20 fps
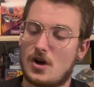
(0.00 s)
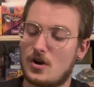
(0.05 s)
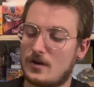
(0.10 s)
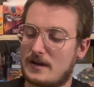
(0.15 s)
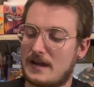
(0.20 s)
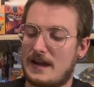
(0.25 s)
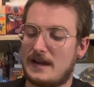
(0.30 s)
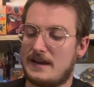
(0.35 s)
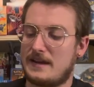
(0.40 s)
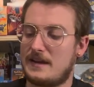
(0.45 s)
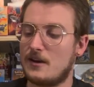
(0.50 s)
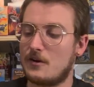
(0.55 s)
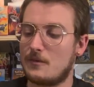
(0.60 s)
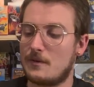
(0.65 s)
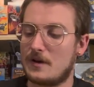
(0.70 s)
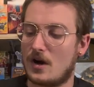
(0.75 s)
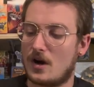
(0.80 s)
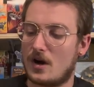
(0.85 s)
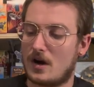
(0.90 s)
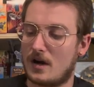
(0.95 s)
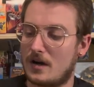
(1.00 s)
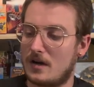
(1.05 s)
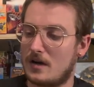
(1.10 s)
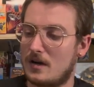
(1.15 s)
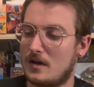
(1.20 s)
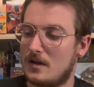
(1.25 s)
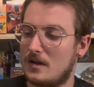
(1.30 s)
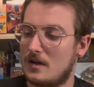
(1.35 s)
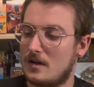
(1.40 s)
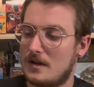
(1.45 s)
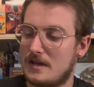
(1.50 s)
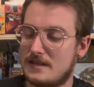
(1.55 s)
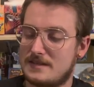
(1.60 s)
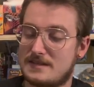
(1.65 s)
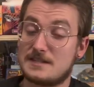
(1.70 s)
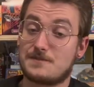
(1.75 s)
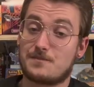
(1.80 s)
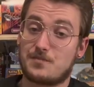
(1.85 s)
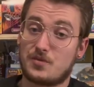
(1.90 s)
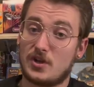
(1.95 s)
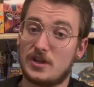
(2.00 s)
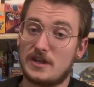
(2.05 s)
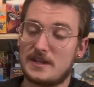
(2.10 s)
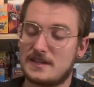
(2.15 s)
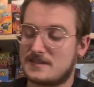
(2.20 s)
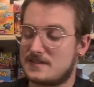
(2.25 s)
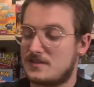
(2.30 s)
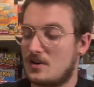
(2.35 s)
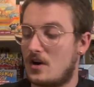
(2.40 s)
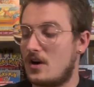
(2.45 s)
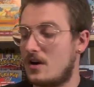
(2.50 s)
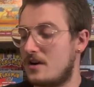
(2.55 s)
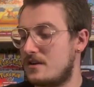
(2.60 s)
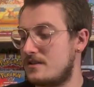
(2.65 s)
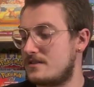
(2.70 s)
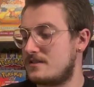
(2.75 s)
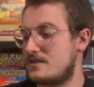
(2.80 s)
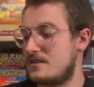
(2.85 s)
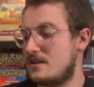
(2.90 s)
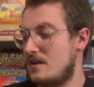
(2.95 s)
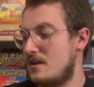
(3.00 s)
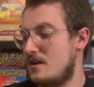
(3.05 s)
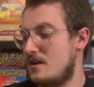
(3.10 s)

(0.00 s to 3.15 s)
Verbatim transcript: okay, here we are. Is this Brilliant Stars?